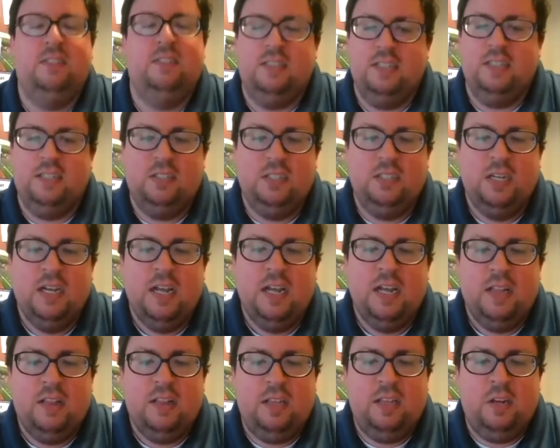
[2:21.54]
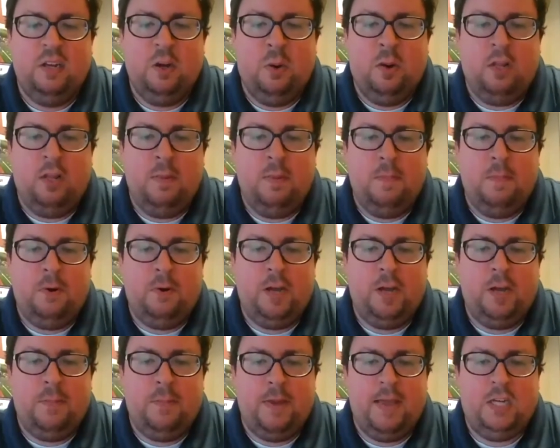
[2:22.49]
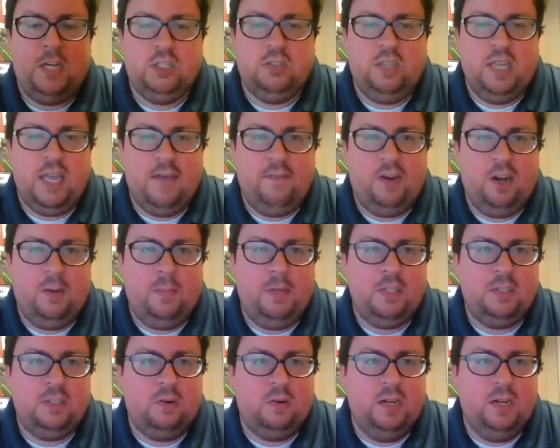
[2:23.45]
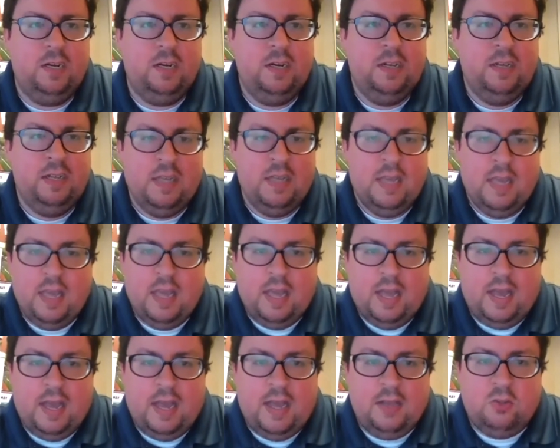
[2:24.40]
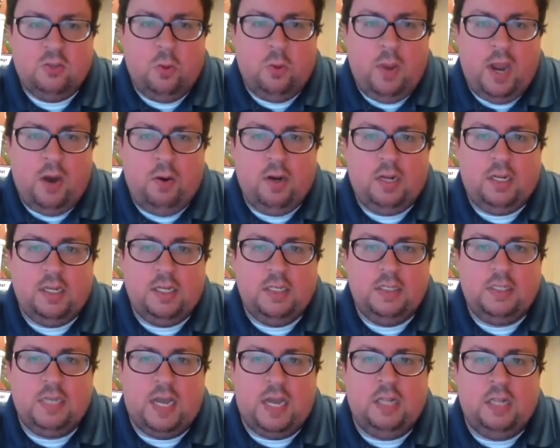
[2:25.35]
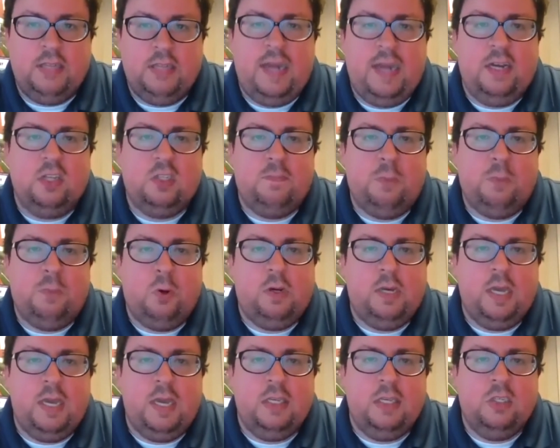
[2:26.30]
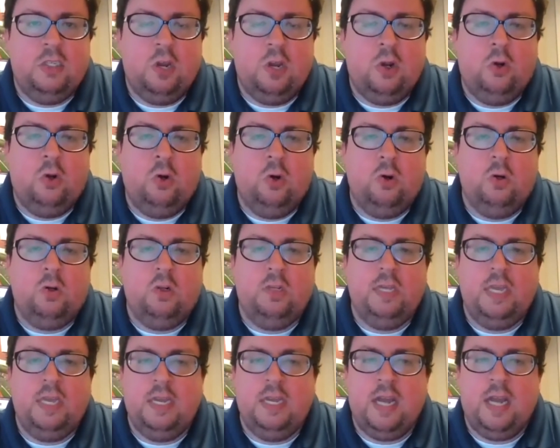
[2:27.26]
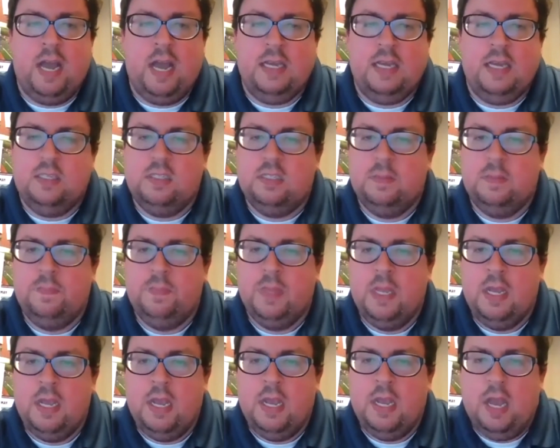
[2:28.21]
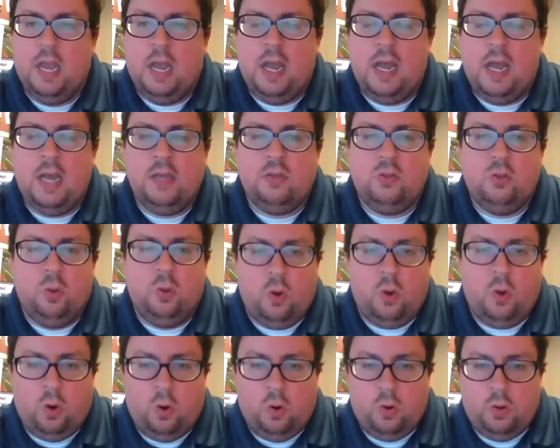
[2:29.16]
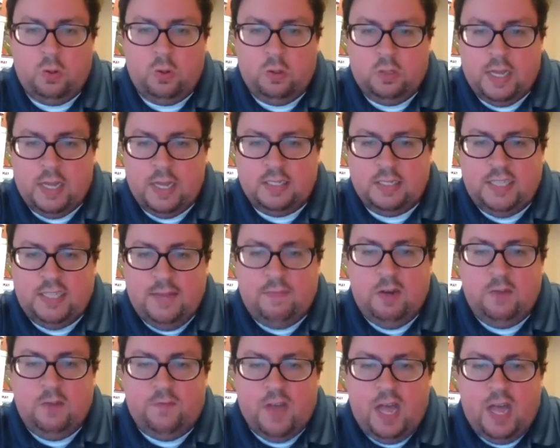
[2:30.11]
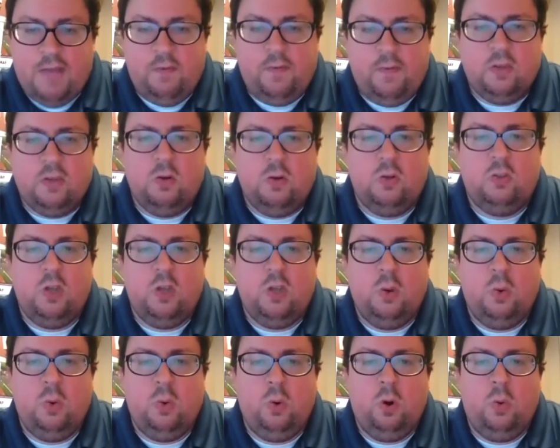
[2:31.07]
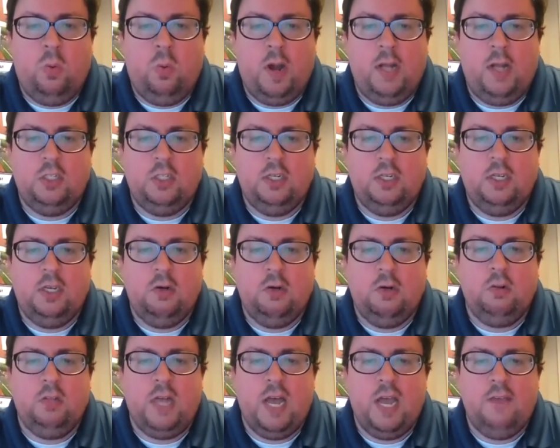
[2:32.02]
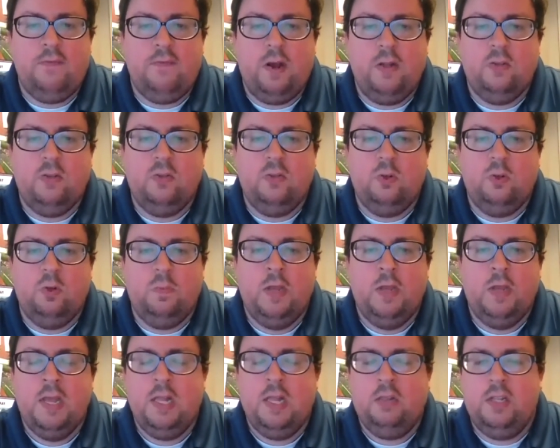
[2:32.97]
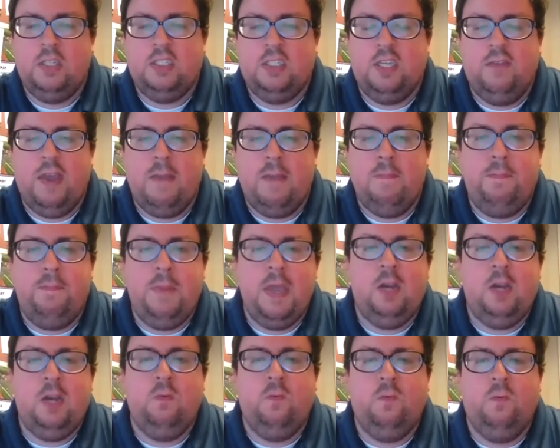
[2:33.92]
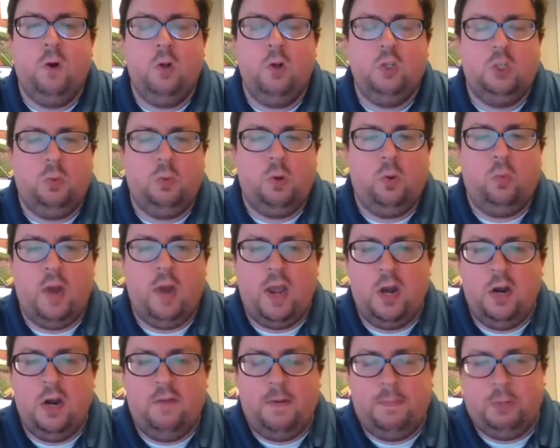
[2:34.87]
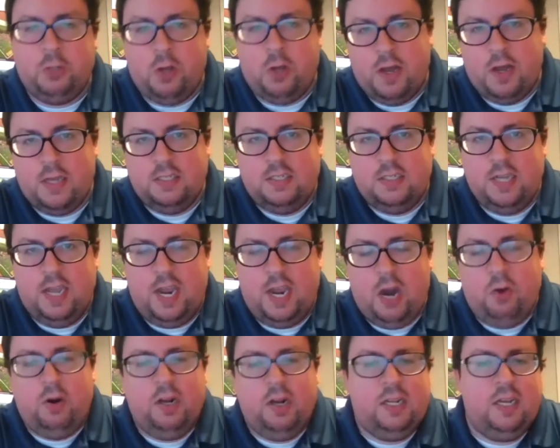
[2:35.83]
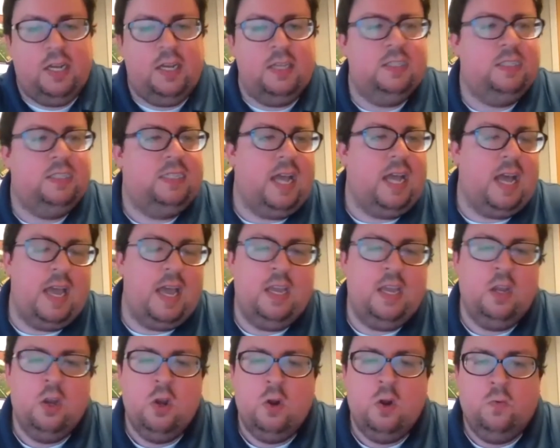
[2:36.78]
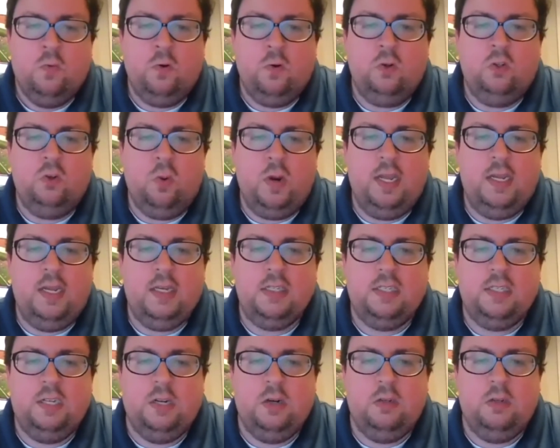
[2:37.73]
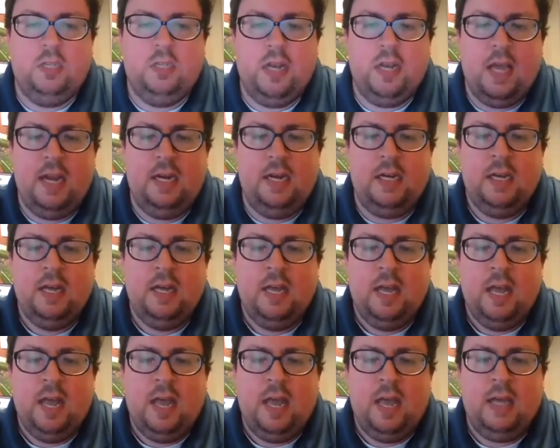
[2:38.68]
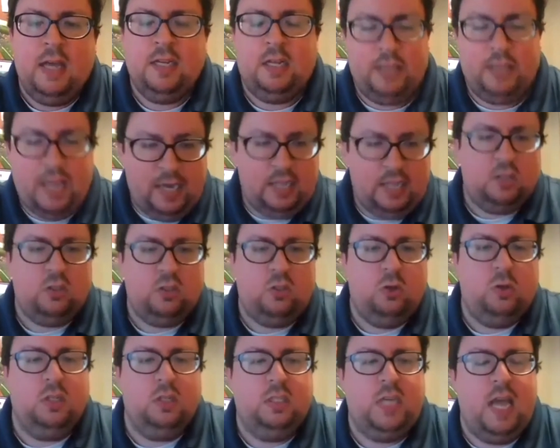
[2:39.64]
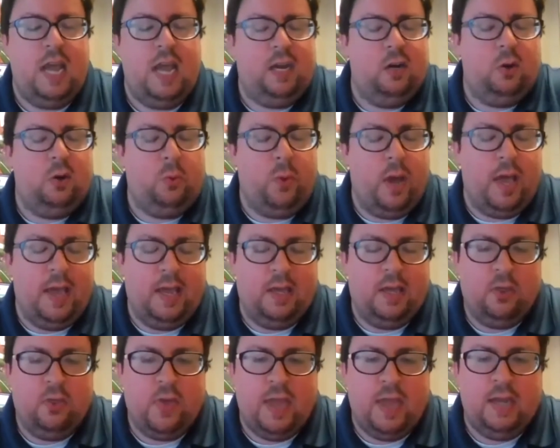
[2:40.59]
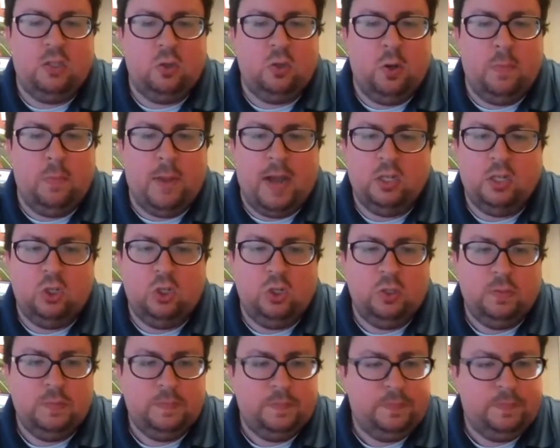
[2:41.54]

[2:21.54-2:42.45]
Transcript: geez, you know what? Let me pull it up. I actually have it on my screen. Uh, so Erica's uh, latest book is Girl in Ice. Uh, so all uh, 75 of us or so who are watching here live on Zoom, let's give a big virtual round of applause to Erica and Sy for joining us here tonight. And uh, ladies, you can take it away. Thanks so much.